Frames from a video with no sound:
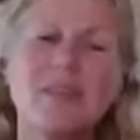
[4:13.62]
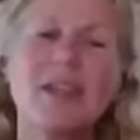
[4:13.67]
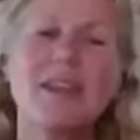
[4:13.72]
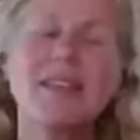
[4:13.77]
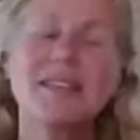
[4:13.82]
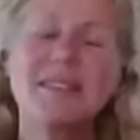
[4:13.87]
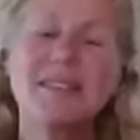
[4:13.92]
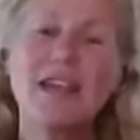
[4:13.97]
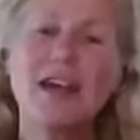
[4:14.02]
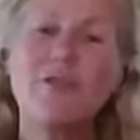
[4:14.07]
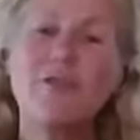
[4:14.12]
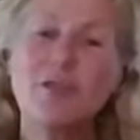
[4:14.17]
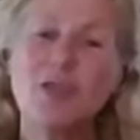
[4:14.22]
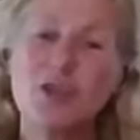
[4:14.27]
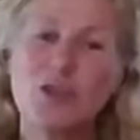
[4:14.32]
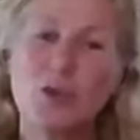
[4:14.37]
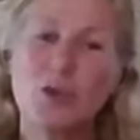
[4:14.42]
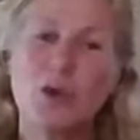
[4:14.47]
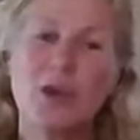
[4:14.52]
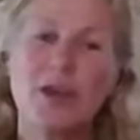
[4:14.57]
He's
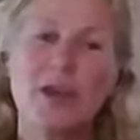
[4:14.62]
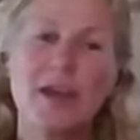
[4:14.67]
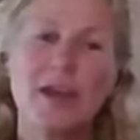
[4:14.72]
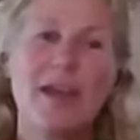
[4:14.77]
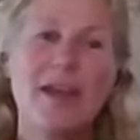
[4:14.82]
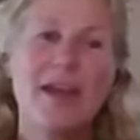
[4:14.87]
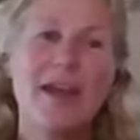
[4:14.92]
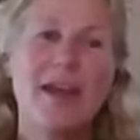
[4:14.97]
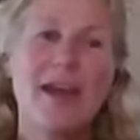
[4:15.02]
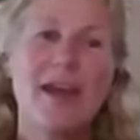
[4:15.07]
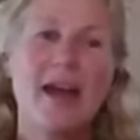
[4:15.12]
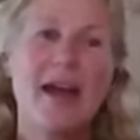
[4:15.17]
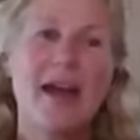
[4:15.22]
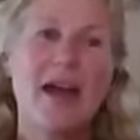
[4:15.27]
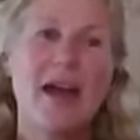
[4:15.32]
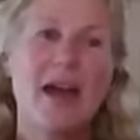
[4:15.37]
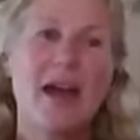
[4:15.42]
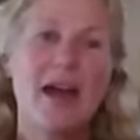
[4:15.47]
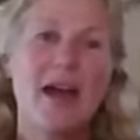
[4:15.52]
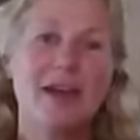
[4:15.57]
self-assured.
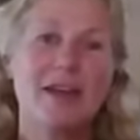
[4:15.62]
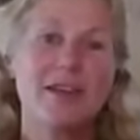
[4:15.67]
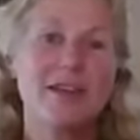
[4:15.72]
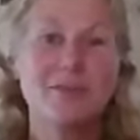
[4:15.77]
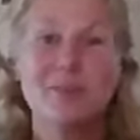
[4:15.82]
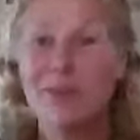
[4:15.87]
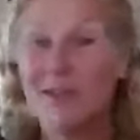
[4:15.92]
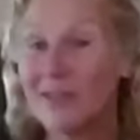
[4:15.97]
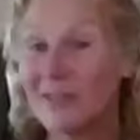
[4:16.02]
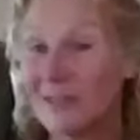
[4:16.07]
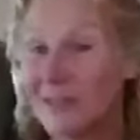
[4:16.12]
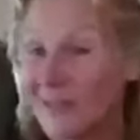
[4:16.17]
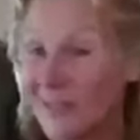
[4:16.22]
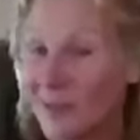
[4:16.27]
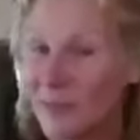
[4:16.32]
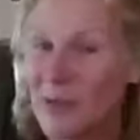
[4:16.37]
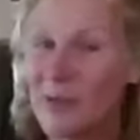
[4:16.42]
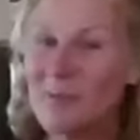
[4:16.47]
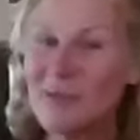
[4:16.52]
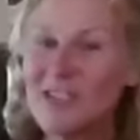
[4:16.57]
Uh, could be a
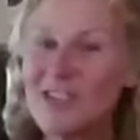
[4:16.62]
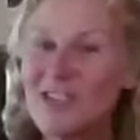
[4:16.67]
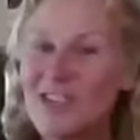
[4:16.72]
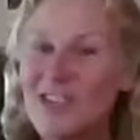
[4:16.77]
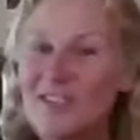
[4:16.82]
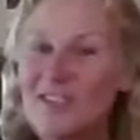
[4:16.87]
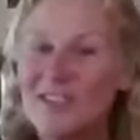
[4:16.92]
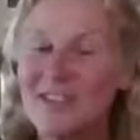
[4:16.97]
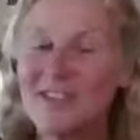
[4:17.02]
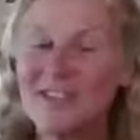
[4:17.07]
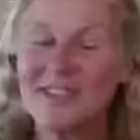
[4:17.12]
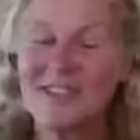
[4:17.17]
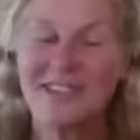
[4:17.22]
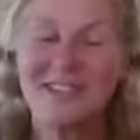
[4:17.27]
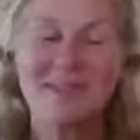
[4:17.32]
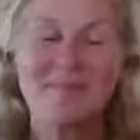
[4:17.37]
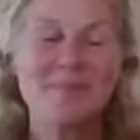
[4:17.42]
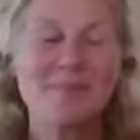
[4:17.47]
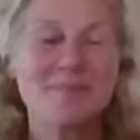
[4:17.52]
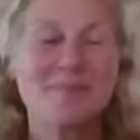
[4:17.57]
little bit mischievous,
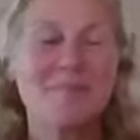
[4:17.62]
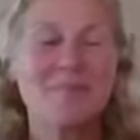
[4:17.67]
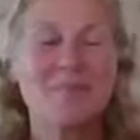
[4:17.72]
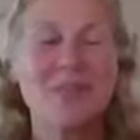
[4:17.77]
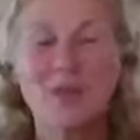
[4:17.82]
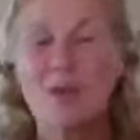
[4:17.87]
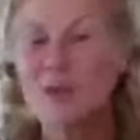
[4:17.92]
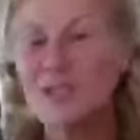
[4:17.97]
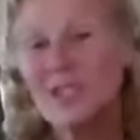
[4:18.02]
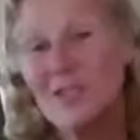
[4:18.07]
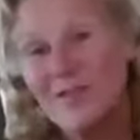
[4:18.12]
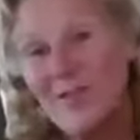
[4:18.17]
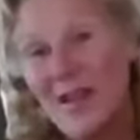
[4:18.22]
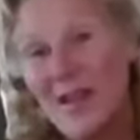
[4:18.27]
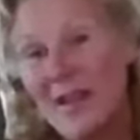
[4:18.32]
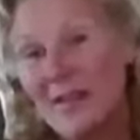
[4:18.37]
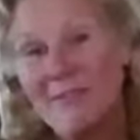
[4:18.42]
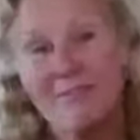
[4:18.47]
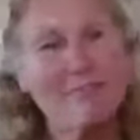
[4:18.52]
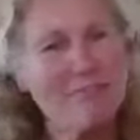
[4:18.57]
which is
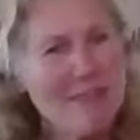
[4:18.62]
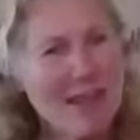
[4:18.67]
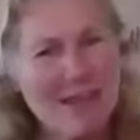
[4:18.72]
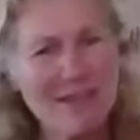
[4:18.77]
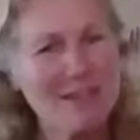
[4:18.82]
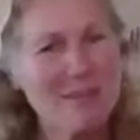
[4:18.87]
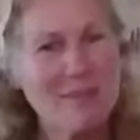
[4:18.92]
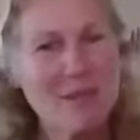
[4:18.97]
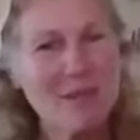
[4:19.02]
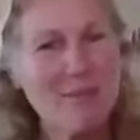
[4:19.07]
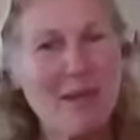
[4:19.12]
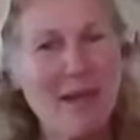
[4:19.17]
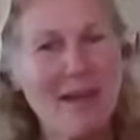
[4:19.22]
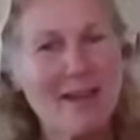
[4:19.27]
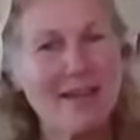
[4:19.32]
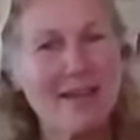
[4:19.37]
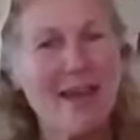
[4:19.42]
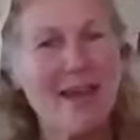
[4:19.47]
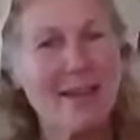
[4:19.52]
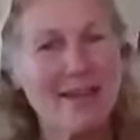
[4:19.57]
fun. Not to be a
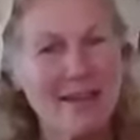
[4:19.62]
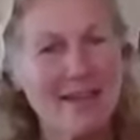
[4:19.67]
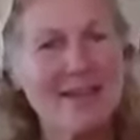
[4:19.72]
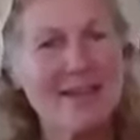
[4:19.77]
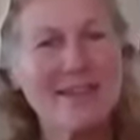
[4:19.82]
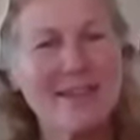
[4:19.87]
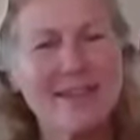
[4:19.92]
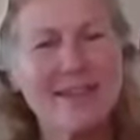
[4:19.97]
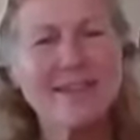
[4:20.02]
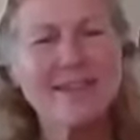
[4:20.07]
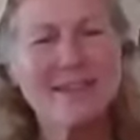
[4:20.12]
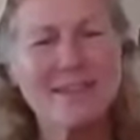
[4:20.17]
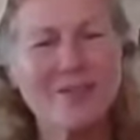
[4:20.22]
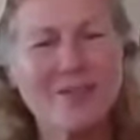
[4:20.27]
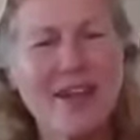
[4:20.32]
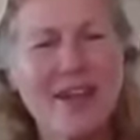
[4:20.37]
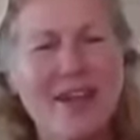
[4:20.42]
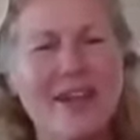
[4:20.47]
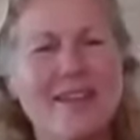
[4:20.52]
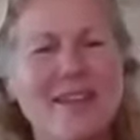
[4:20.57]
bad guy. He he's
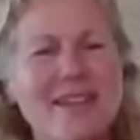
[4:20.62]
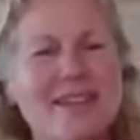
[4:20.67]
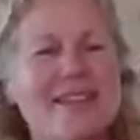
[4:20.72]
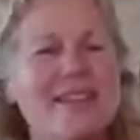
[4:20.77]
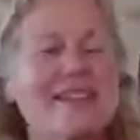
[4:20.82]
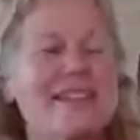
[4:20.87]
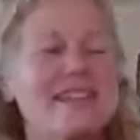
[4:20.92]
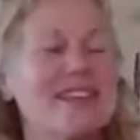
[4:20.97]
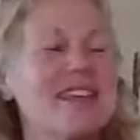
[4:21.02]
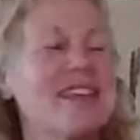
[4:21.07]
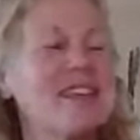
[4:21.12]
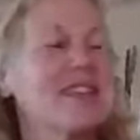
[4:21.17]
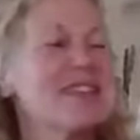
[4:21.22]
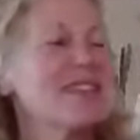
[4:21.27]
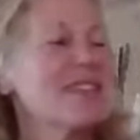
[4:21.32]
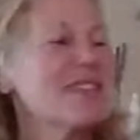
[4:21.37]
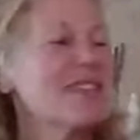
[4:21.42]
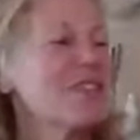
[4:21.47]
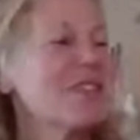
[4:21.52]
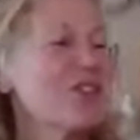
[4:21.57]
fun. He's
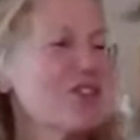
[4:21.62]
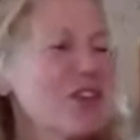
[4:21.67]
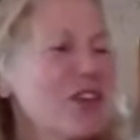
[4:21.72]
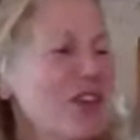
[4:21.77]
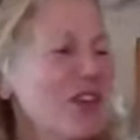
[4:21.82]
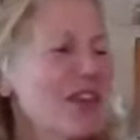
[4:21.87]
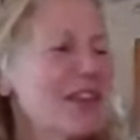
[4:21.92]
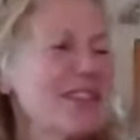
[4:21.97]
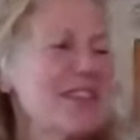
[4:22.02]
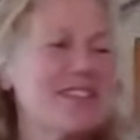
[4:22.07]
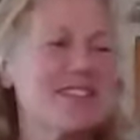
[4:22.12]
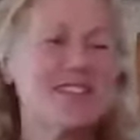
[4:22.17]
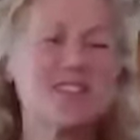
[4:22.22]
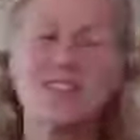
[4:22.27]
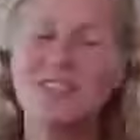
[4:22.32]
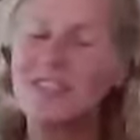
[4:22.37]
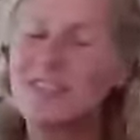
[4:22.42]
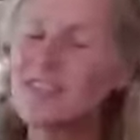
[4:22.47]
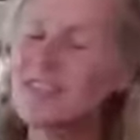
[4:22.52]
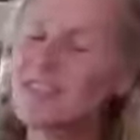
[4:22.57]
he's good. He's
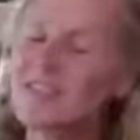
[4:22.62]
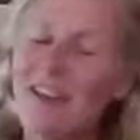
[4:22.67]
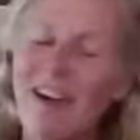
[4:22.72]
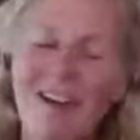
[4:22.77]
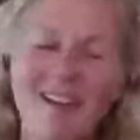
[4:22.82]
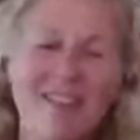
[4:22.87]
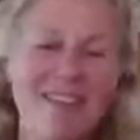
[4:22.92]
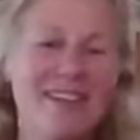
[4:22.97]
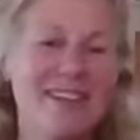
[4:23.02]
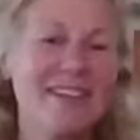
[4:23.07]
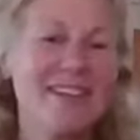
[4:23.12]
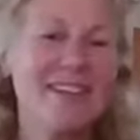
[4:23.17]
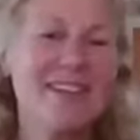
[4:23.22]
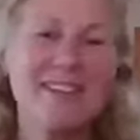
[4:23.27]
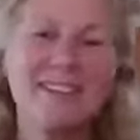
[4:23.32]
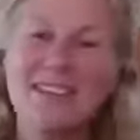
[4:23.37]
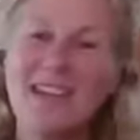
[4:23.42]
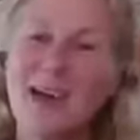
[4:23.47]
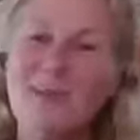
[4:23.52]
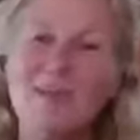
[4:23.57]
just solid, and
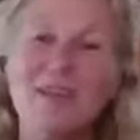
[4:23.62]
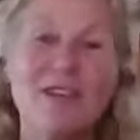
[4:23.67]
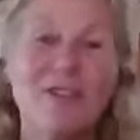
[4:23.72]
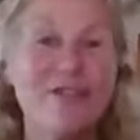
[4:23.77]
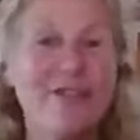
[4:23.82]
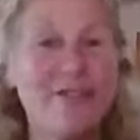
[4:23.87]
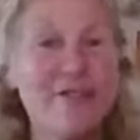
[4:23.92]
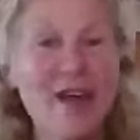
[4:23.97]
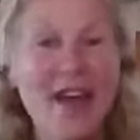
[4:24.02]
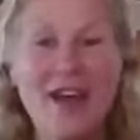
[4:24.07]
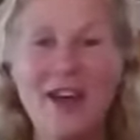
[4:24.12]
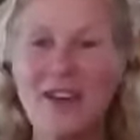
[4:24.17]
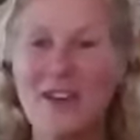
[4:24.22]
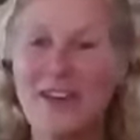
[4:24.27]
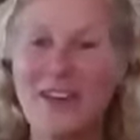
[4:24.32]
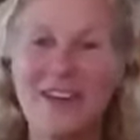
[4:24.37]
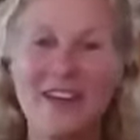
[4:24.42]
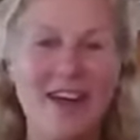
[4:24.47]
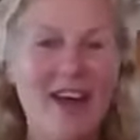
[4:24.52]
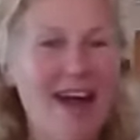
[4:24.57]
he's coming in
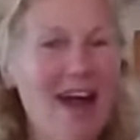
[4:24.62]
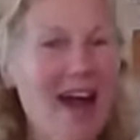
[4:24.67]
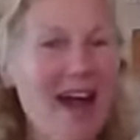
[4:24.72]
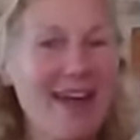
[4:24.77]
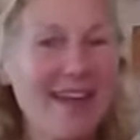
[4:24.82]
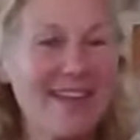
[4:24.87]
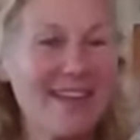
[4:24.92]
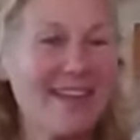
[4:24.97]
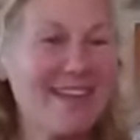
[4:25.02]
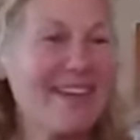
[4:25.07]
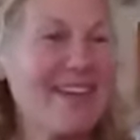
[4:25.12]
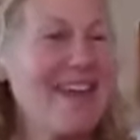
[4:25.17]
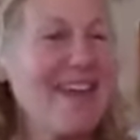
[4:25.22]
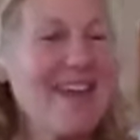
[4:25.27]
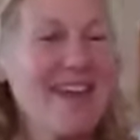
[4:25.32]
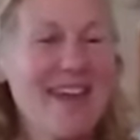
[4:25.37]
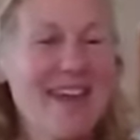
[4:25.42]
fiery and hot, and